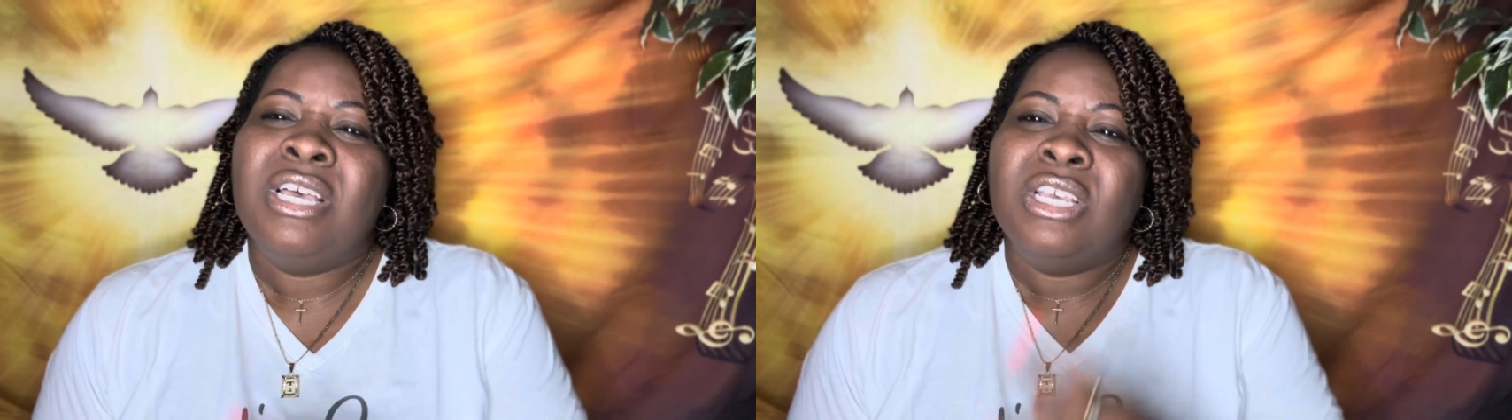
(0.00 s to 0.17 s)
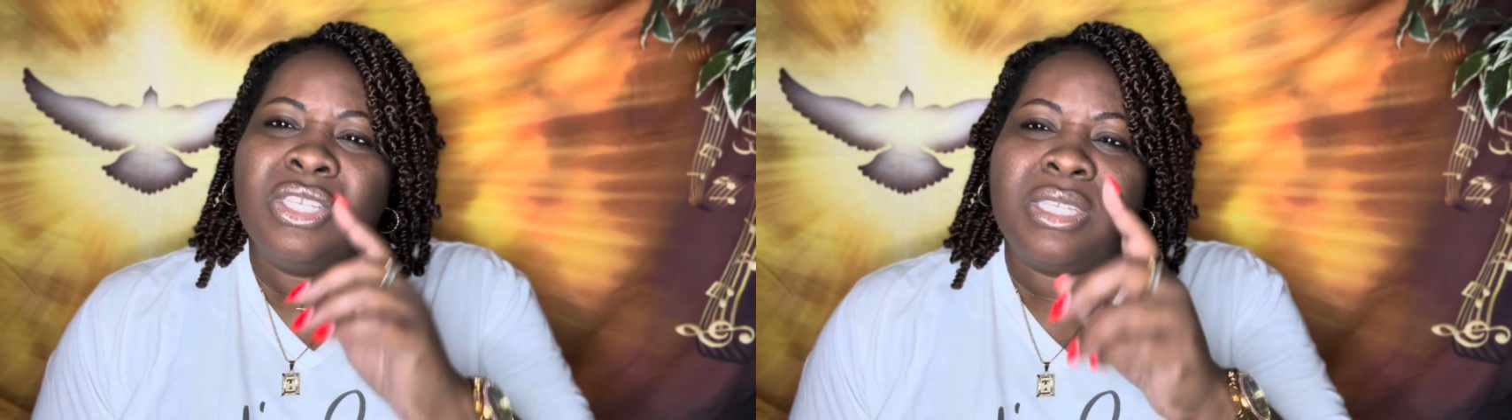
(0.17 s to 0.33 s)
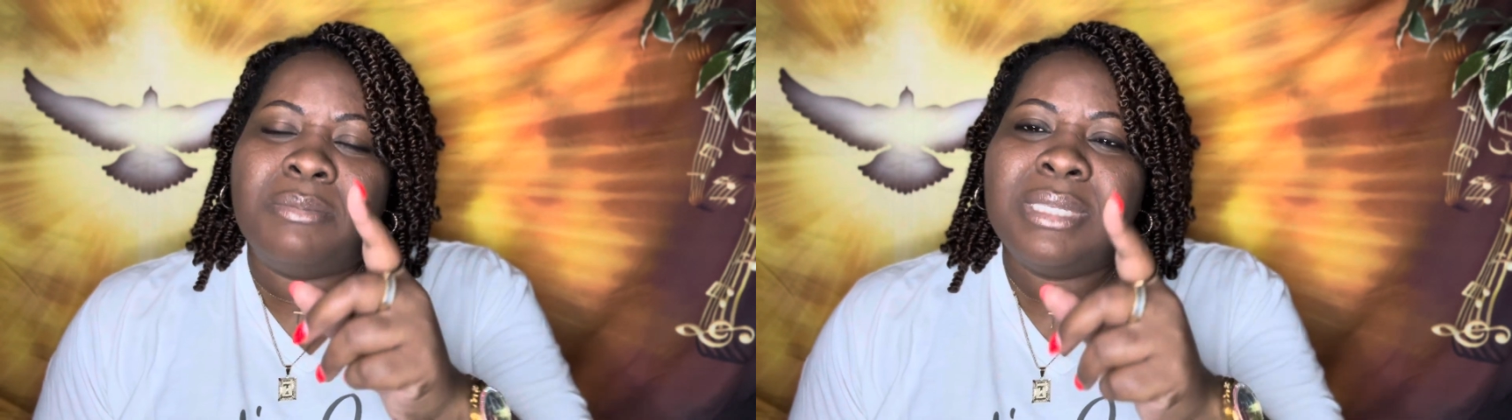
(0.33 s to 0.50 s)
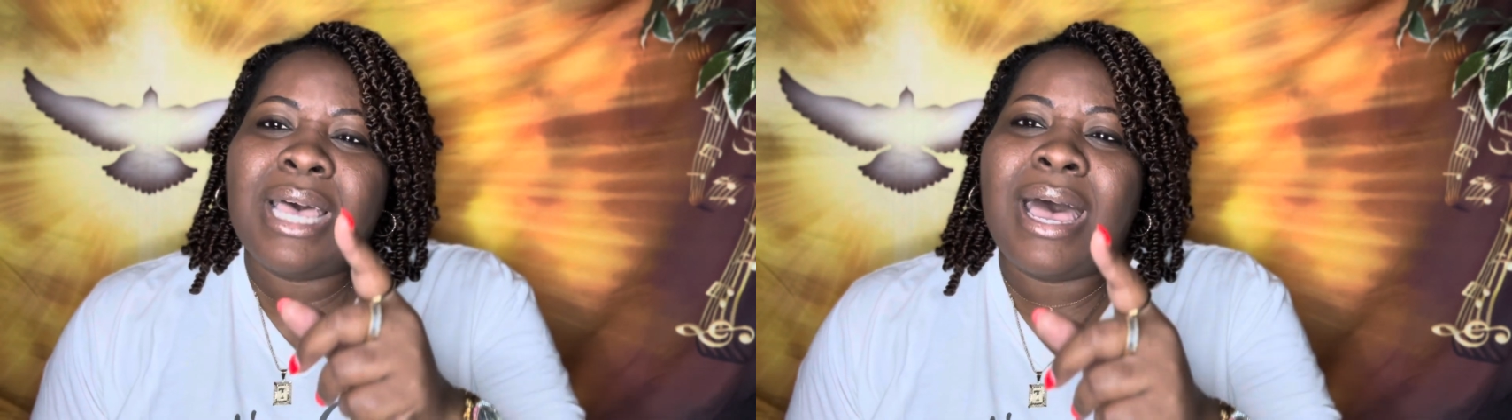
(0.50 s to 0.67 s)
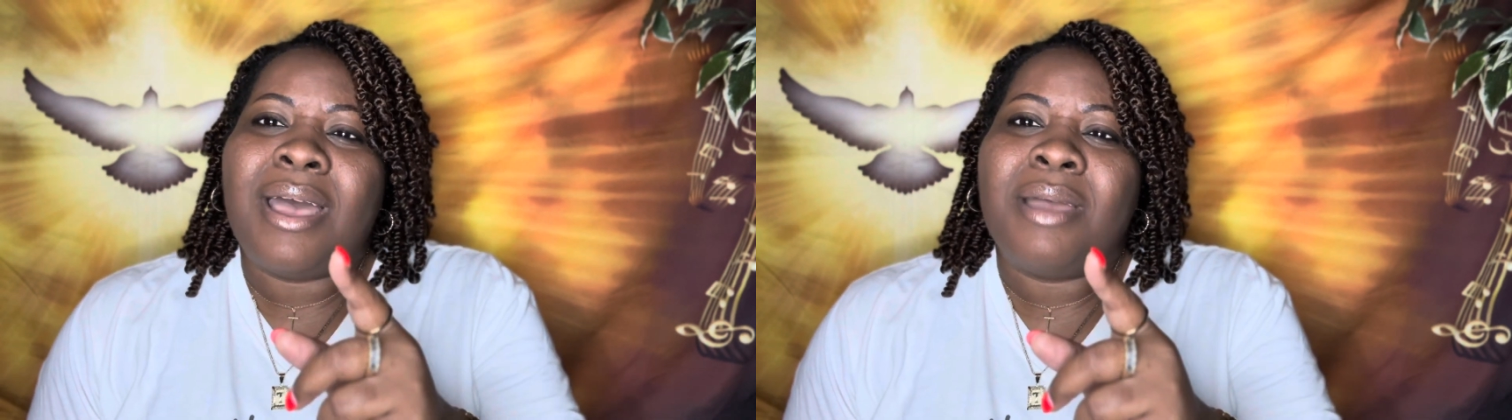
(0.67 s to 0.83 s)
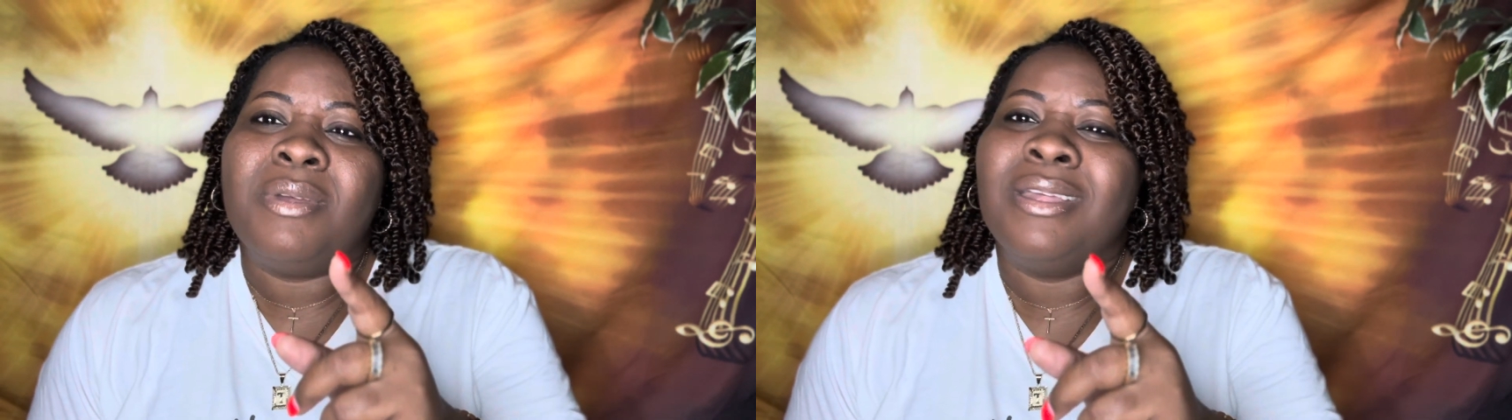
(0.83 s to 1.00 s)

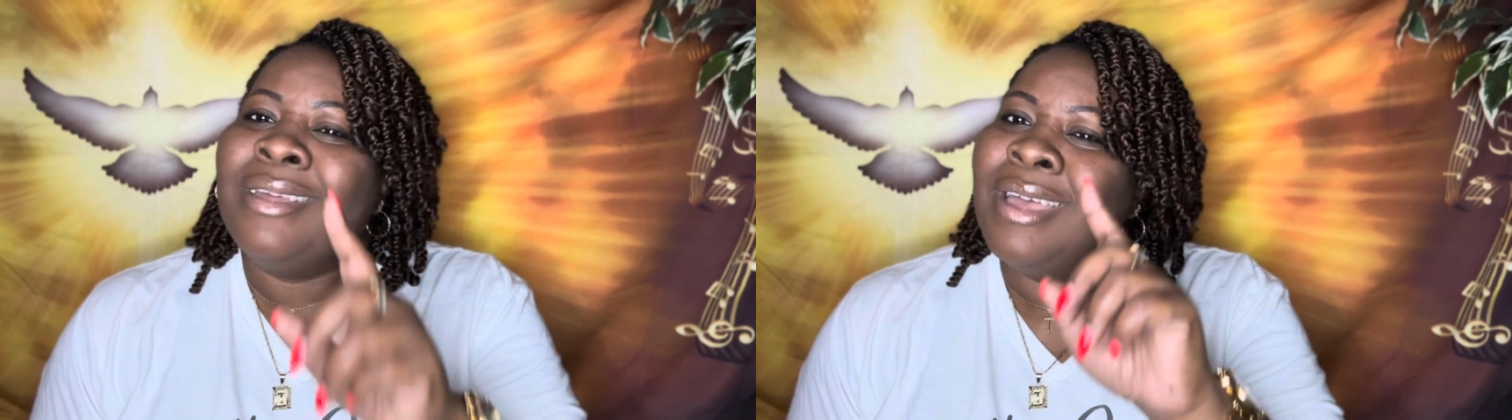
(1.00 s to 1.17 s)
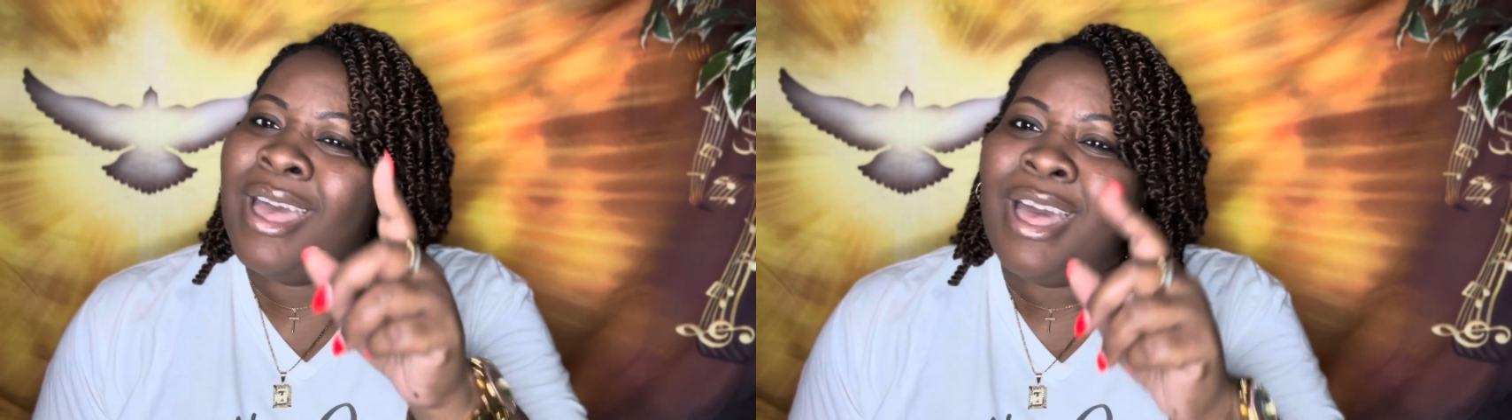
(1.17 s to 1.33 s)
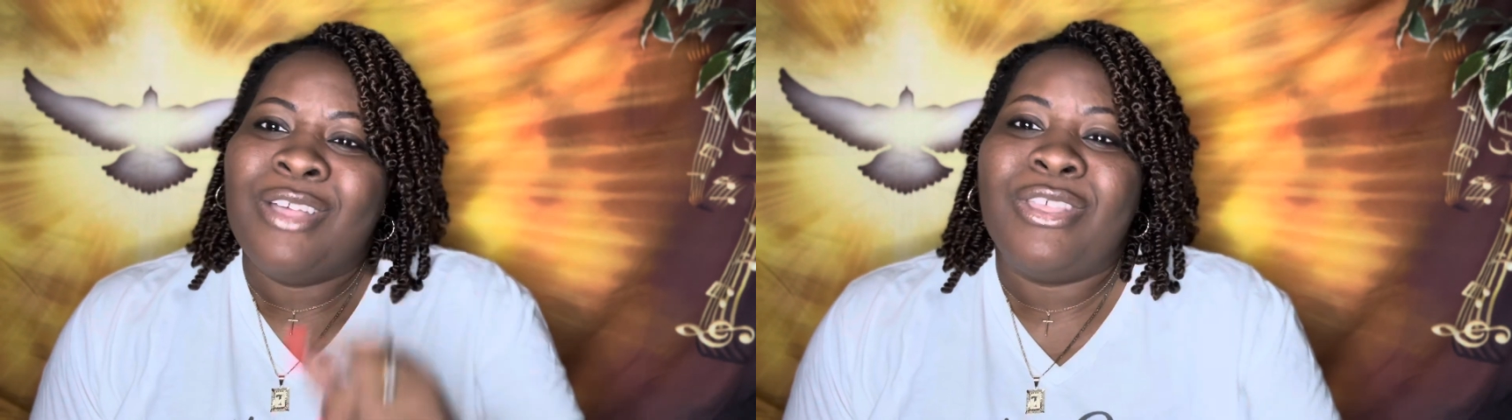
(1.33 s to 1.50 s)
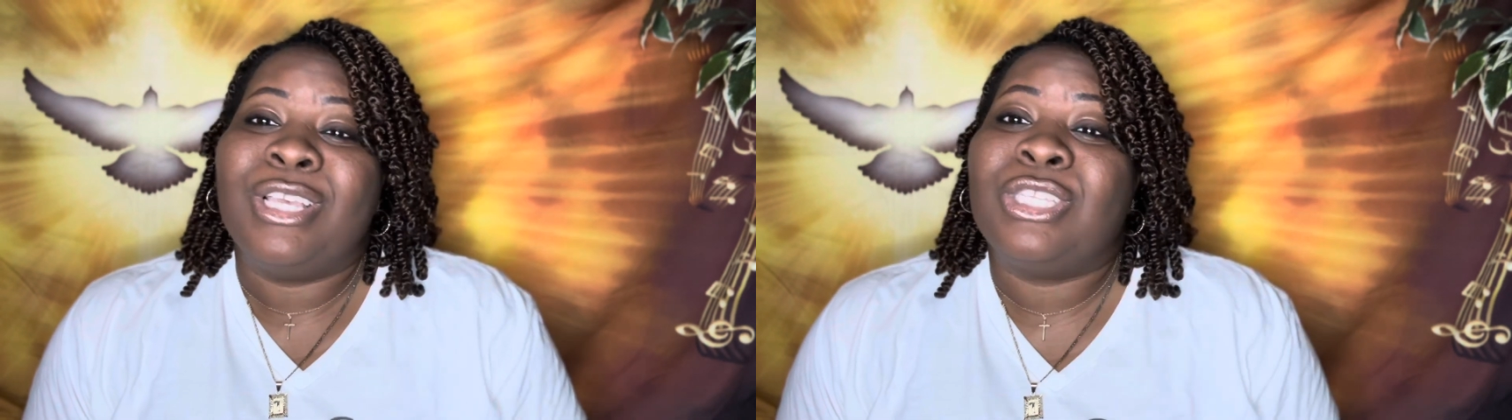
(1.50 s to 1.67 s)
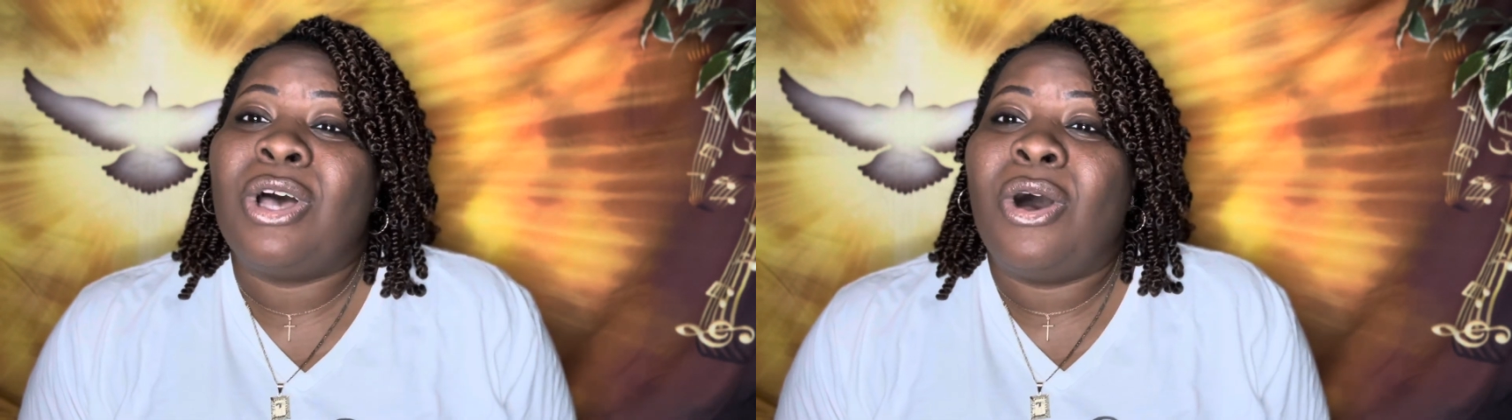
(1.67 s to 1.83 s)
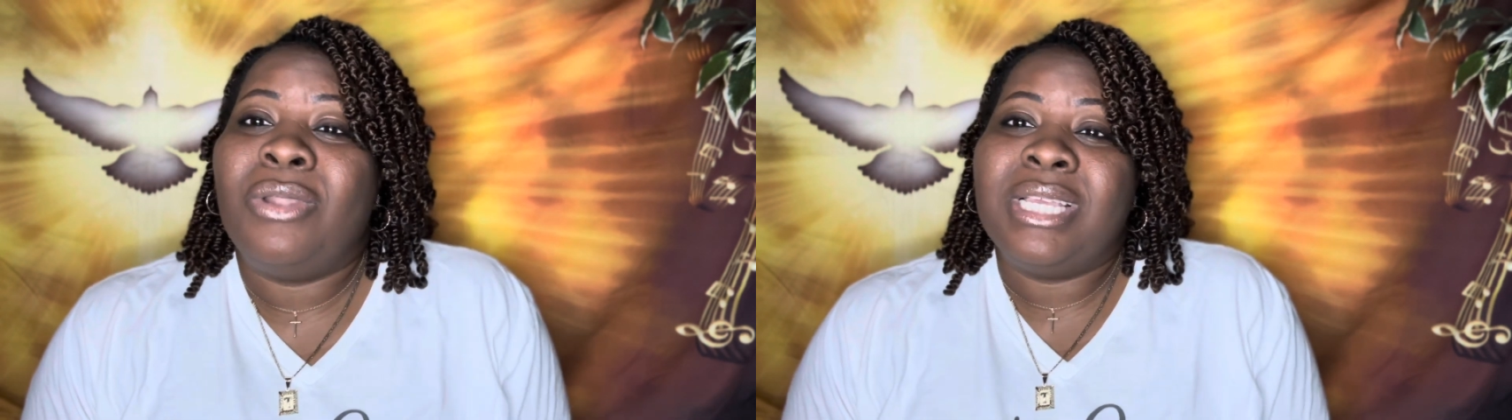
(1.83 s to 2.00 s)
Sometime, that's all